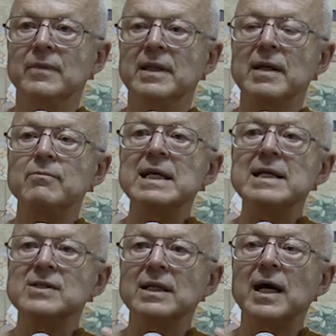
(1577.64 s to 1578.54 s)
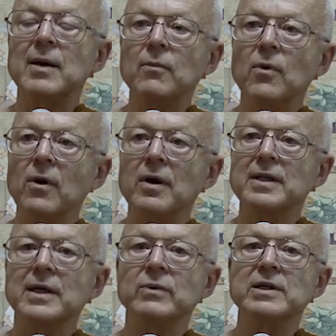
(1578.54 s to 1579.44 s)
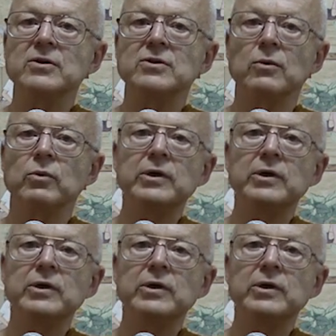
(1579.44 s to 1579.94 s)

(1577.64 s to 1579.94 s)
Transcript: that means a lot more than when you're told,